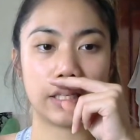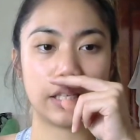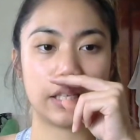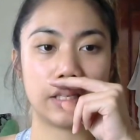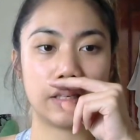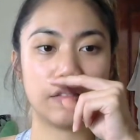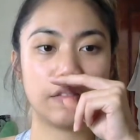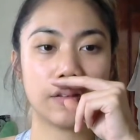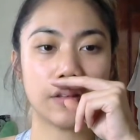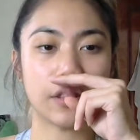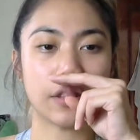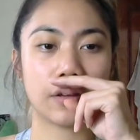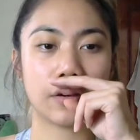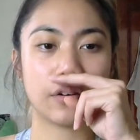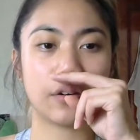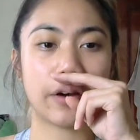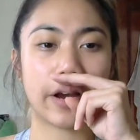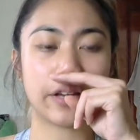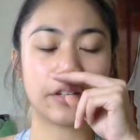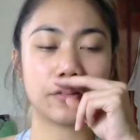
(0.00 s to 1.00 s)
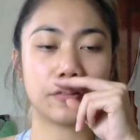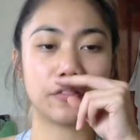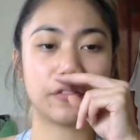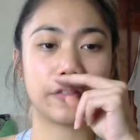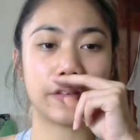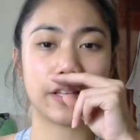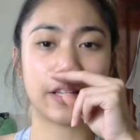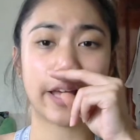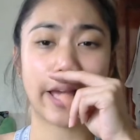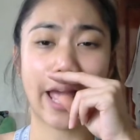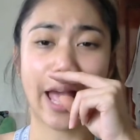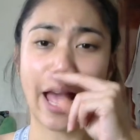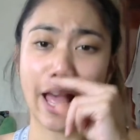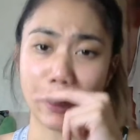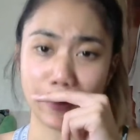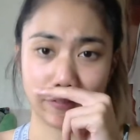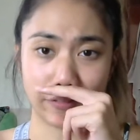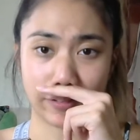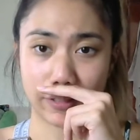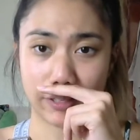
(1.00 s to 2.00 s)
Even though I don't feel I
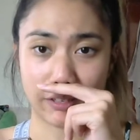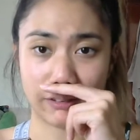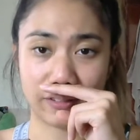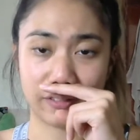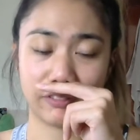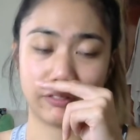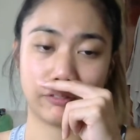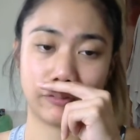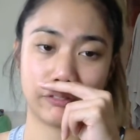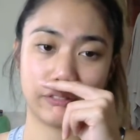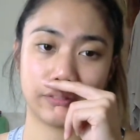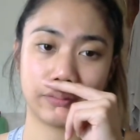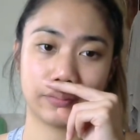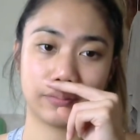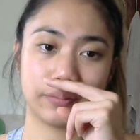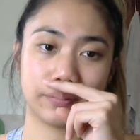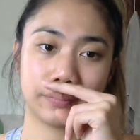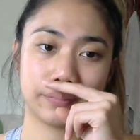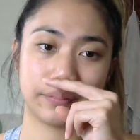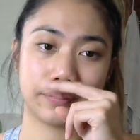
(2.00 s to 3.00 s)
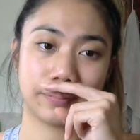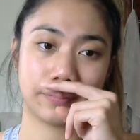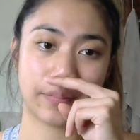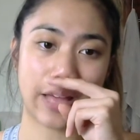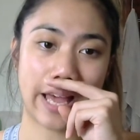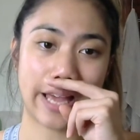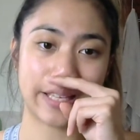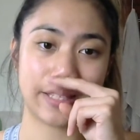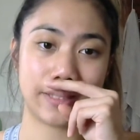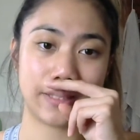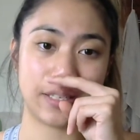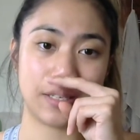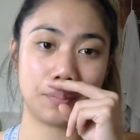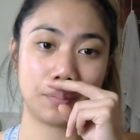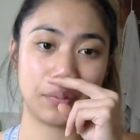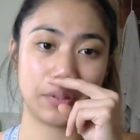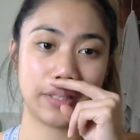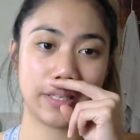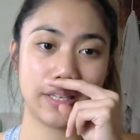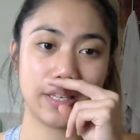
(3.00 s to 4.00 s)
have enough, I
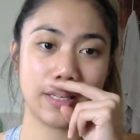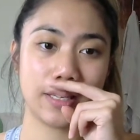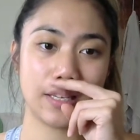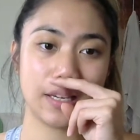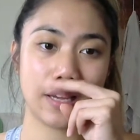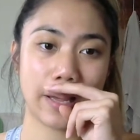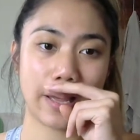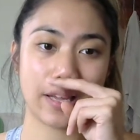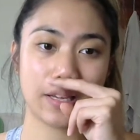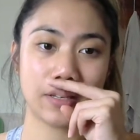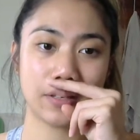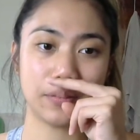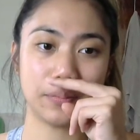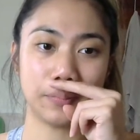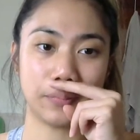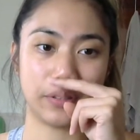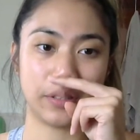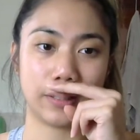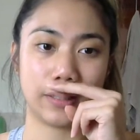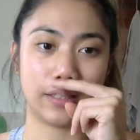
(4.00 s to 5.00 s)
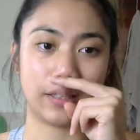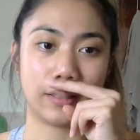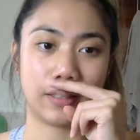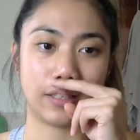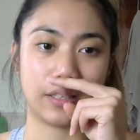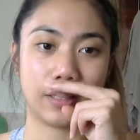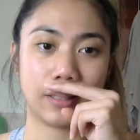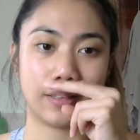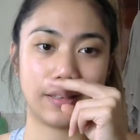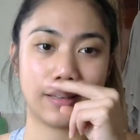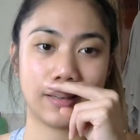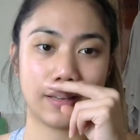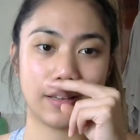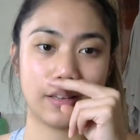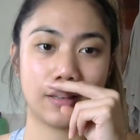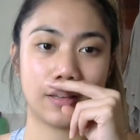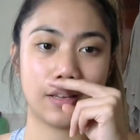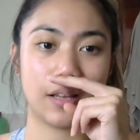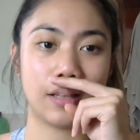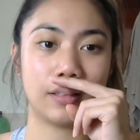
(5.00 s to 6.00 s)
deeply and completely
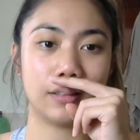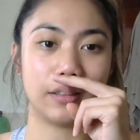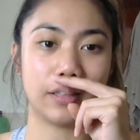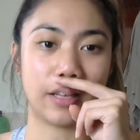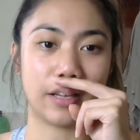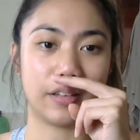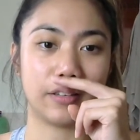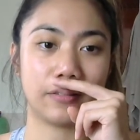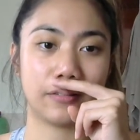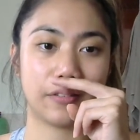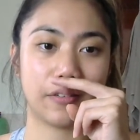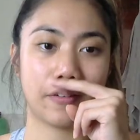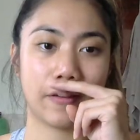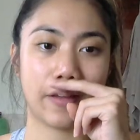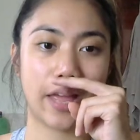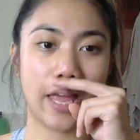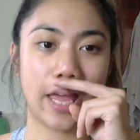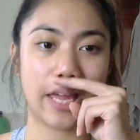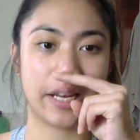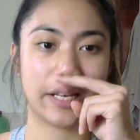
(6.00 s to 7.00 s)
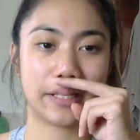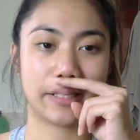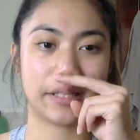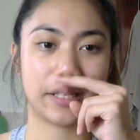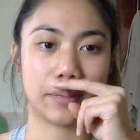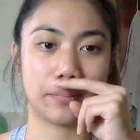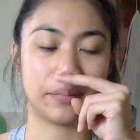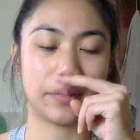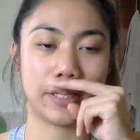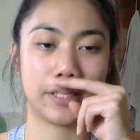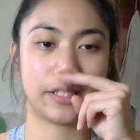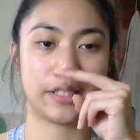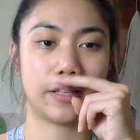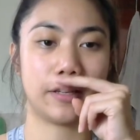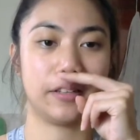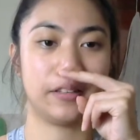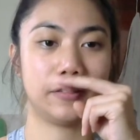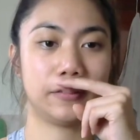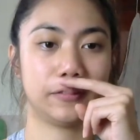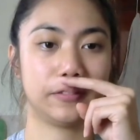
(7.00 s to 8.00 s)
love and accept
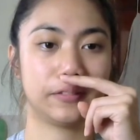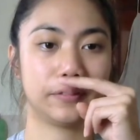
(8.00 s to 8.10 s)
myself.